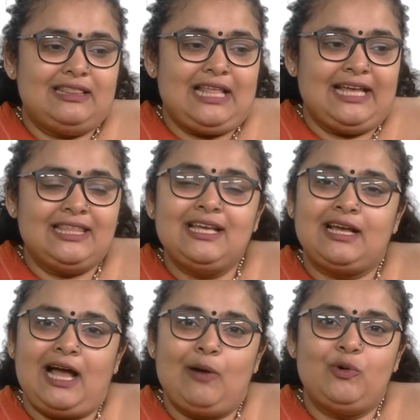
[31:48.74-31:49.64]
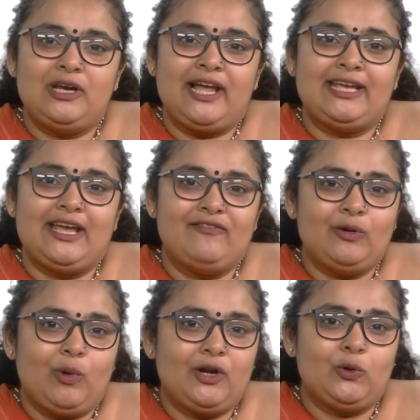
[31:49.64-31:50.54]
I think I would like
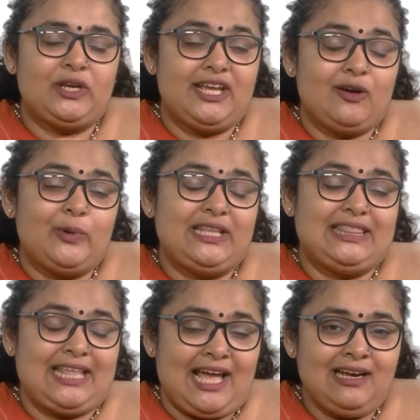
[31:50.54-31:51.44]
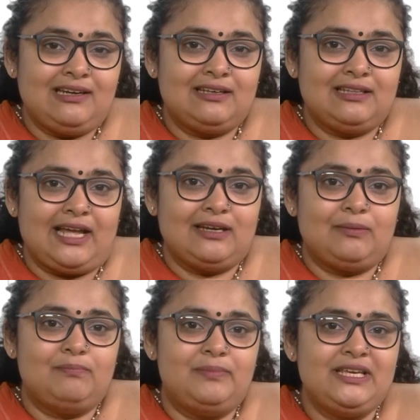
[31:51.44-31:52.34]
everyone to take away that
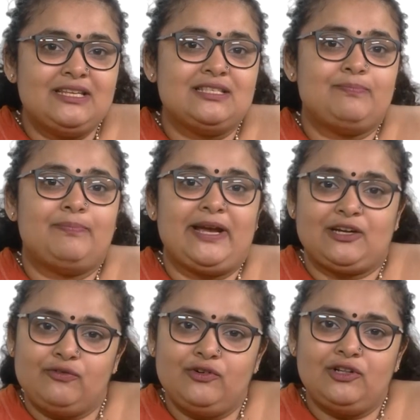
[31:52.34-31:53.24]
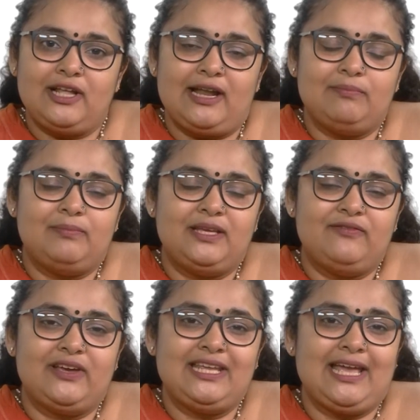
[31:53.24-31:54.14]
be respectful and be very